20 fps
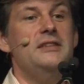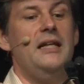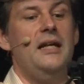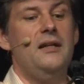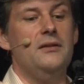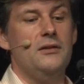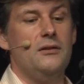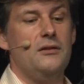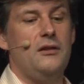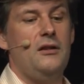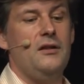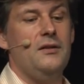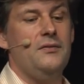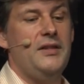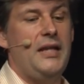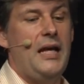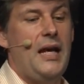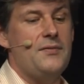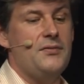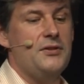download all of
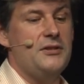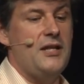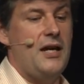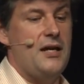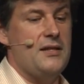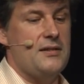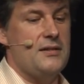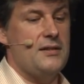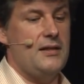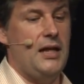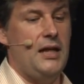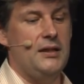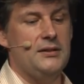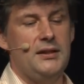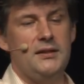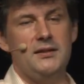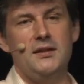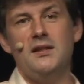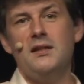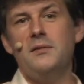the advertising
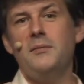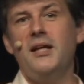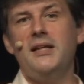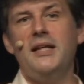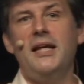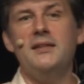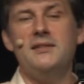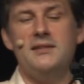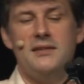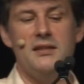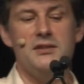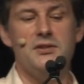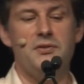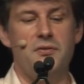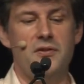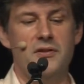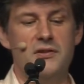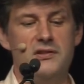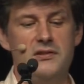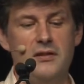content and then about 8 cents
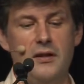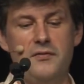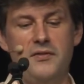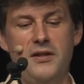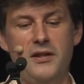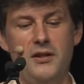for the stuff